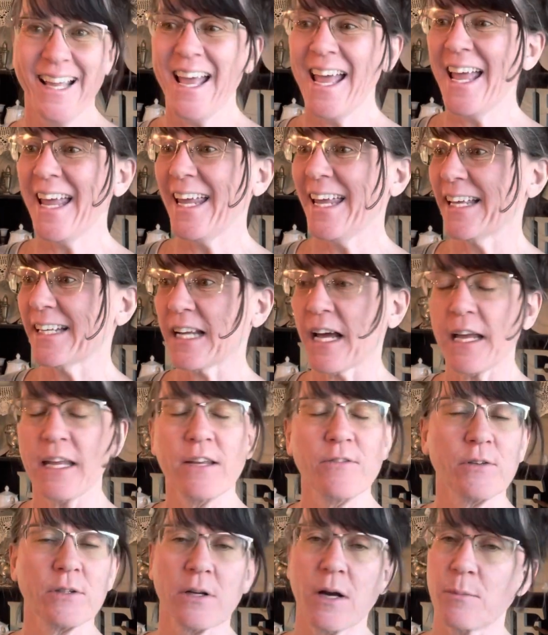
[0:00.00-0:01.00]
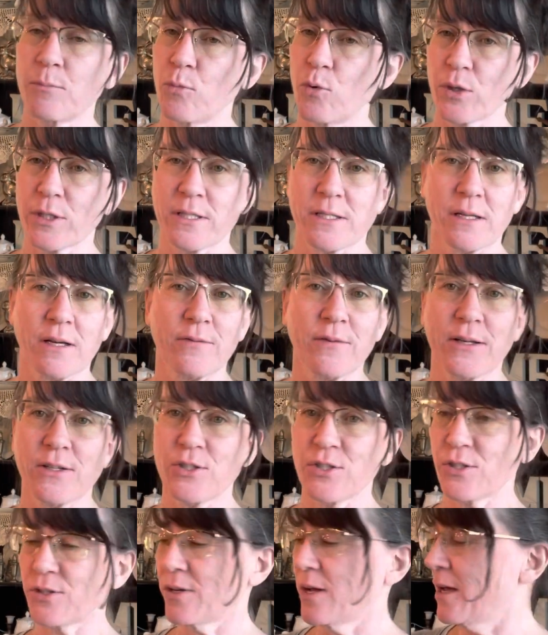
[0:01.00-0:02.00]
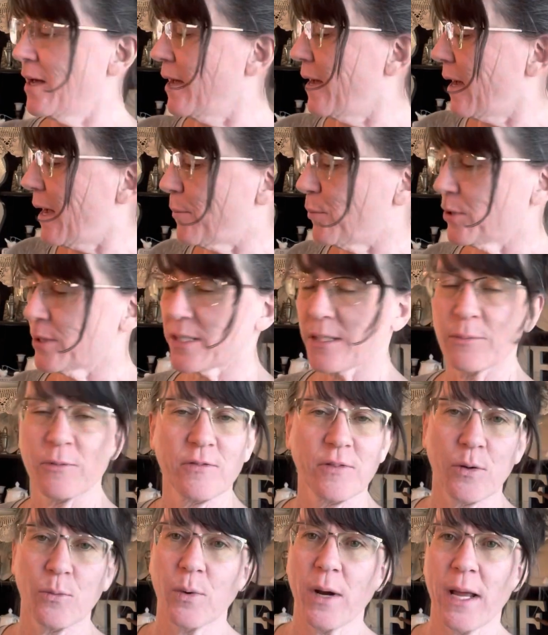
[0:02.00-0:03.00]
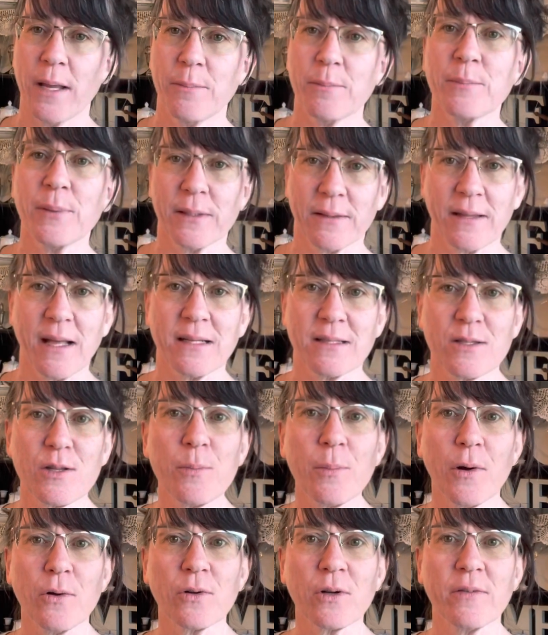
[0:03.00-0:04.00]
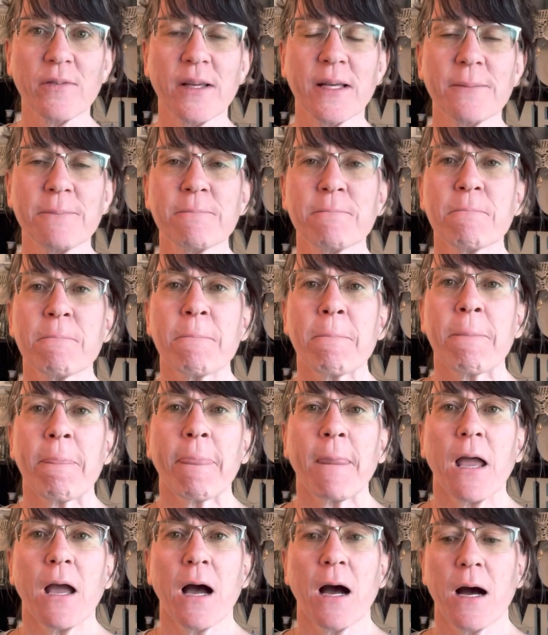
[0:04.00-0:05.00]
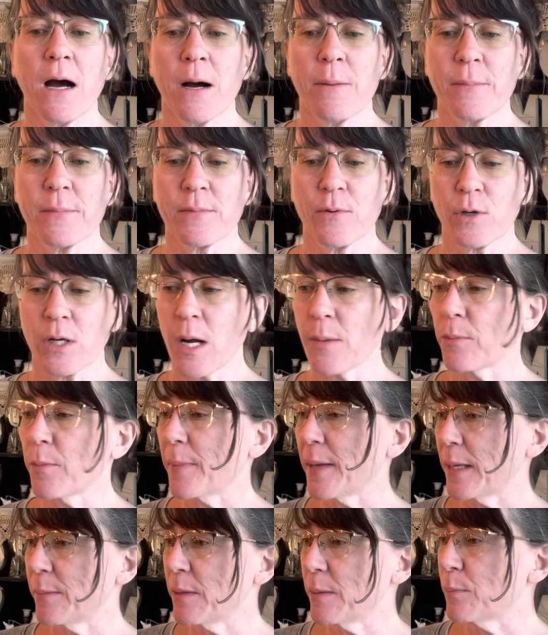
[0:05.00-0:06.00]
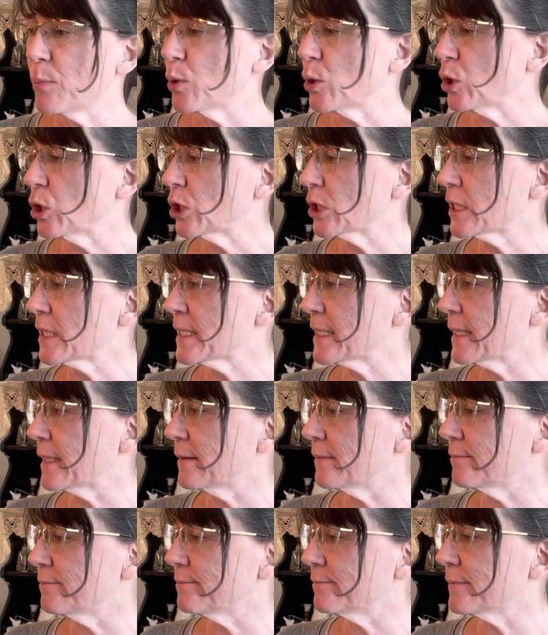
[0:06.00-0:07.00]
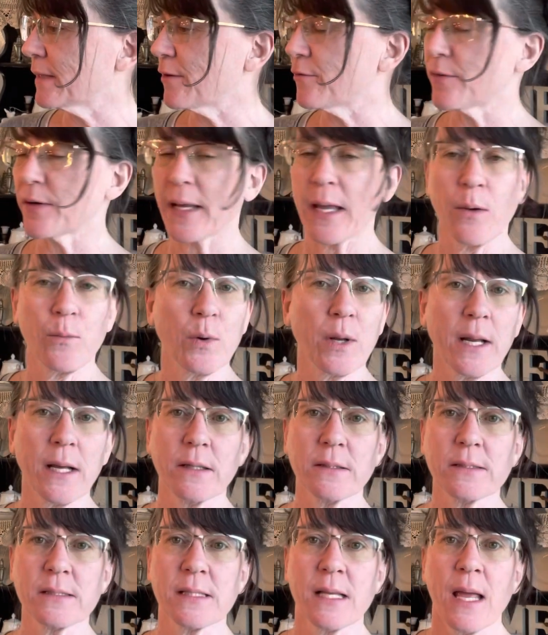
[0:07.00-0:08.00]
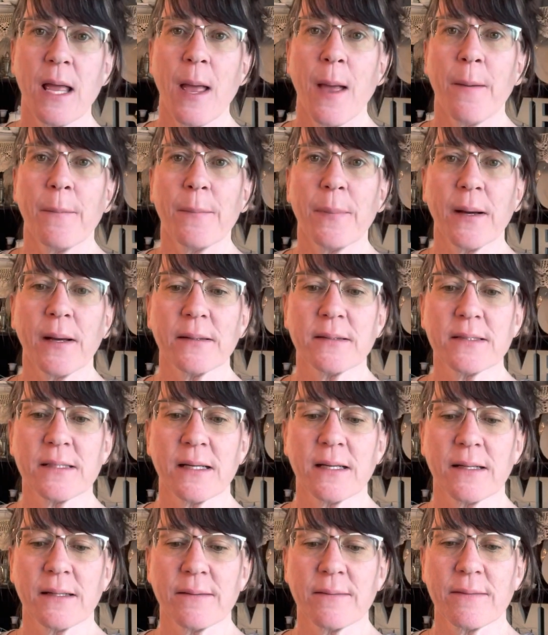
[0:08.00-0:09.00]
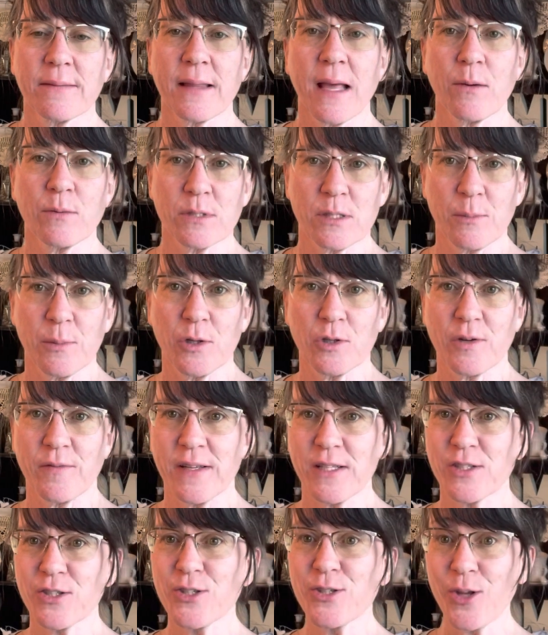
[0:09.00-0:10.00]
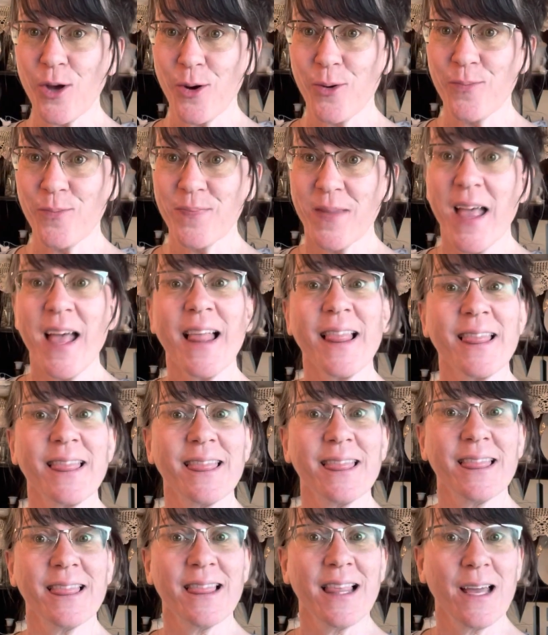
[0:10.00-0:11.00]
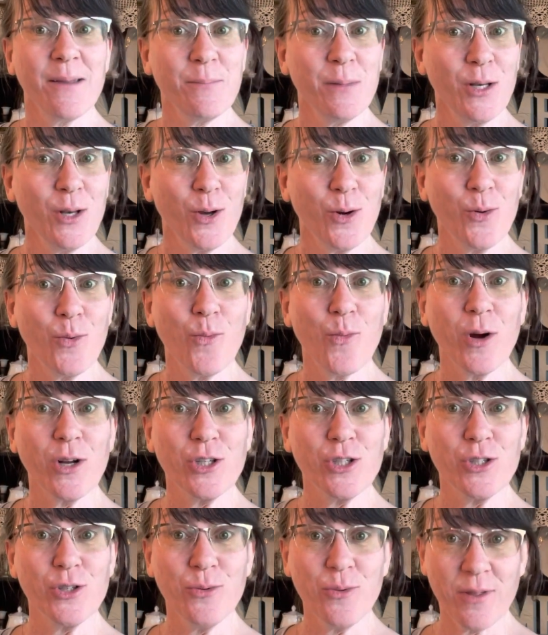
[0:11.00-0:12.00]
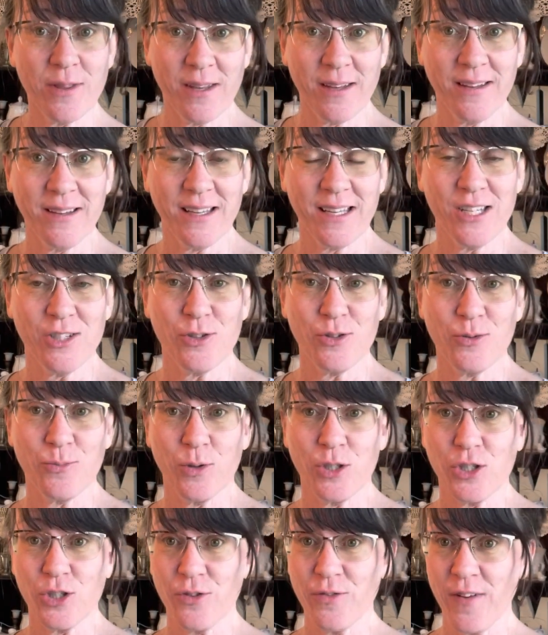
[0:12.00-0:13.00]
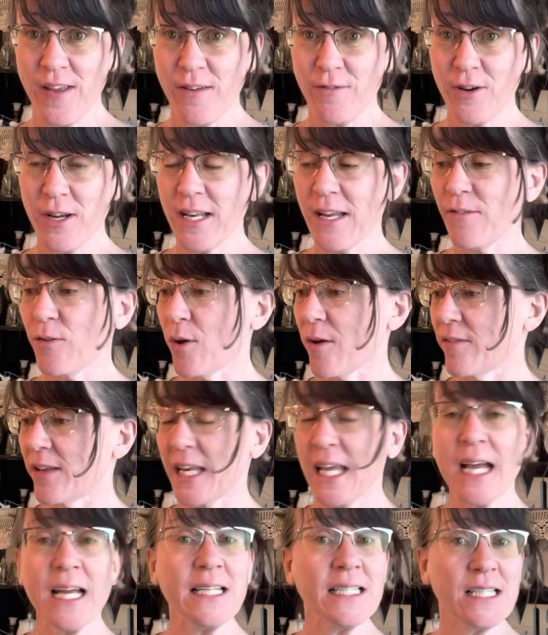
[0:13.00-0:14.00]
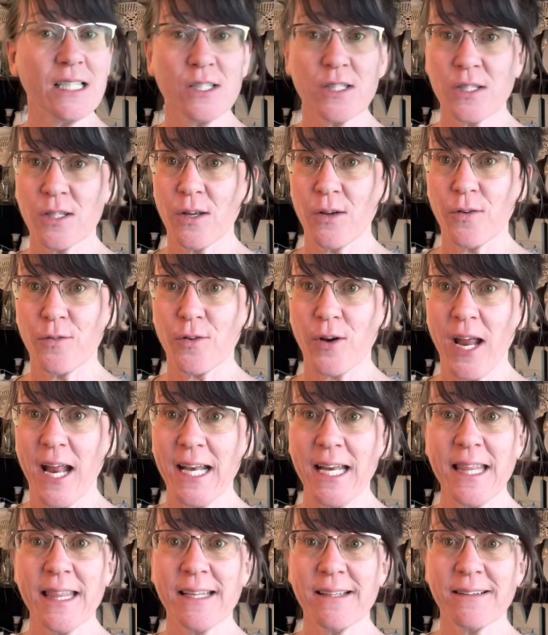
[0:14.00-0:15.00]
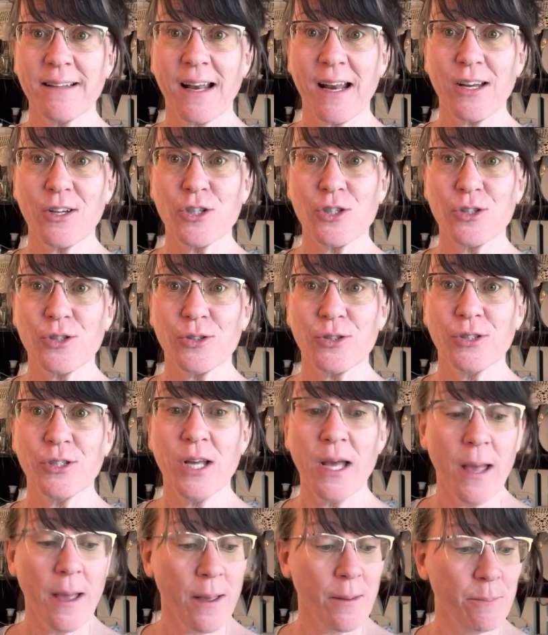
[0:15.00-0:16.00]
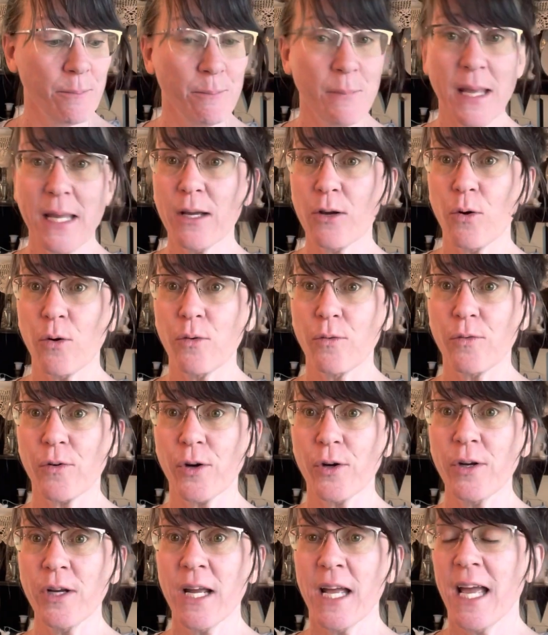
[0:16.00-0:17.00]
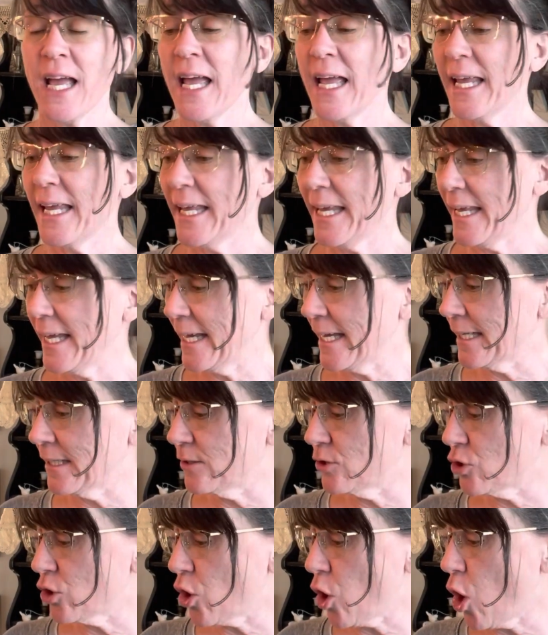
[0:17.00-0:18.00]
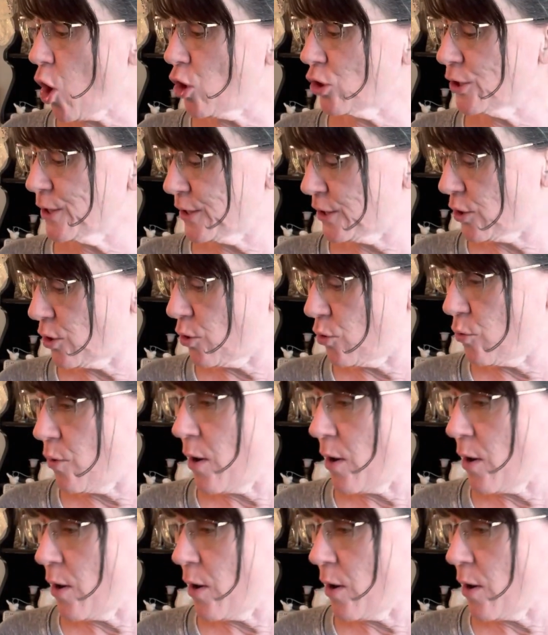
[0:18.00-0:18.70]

And I even got more stuff. I put some of it away, but that's the bulk of it. There were a couple baby books and I forget what else, but that was the bulk of it. So let me know what you think what's your favorite. If you have any ideas for anything that I should make over, and also